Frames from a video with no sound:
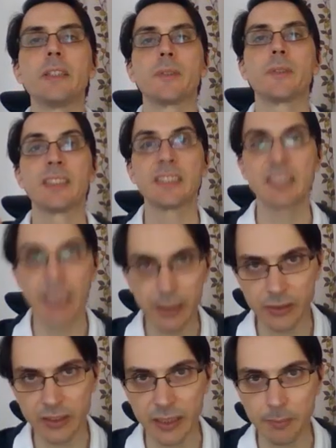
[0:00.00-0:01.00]
from the second
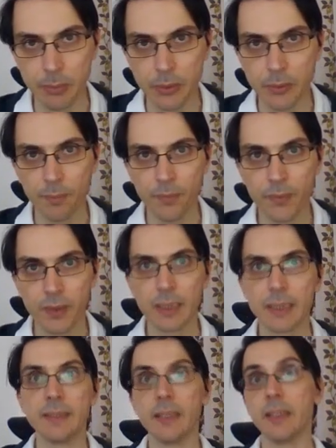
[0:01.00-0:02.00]
sample,
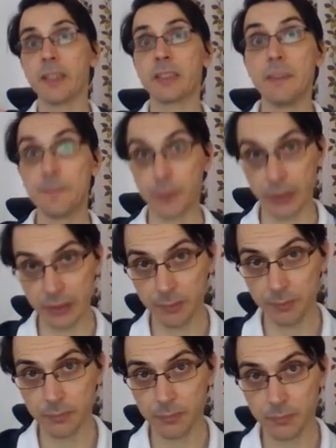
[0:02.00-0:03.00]
they are different,
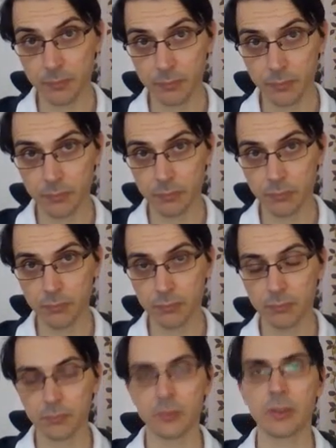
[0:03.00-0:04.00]

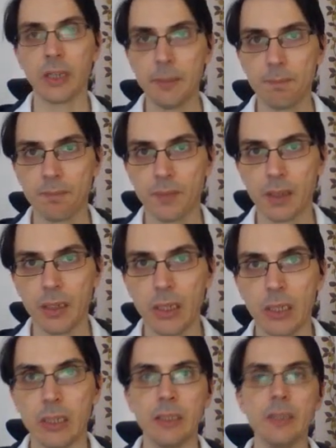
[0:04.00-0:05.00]
okay?
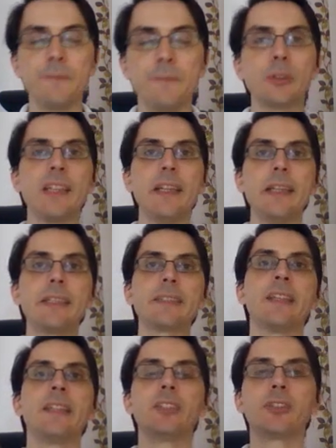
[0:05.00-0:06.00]
If you take
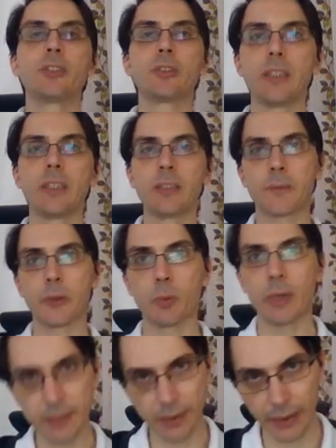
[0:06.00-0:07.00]
10 students from
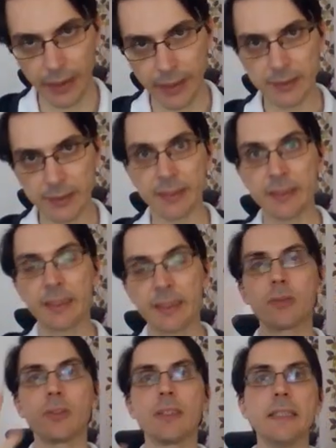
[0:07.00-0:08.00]
one class and
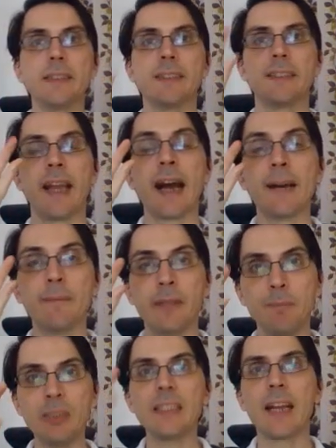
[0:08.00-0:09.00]
calculate the, the
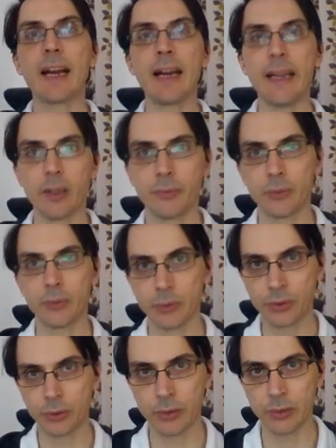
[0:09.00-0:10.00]
mean height of those
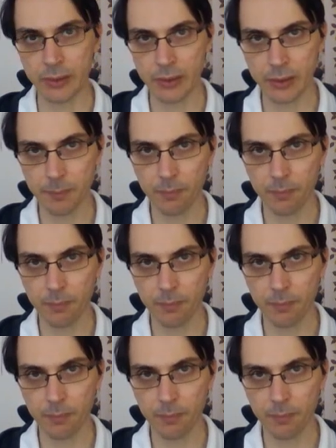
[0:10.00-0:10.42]
students,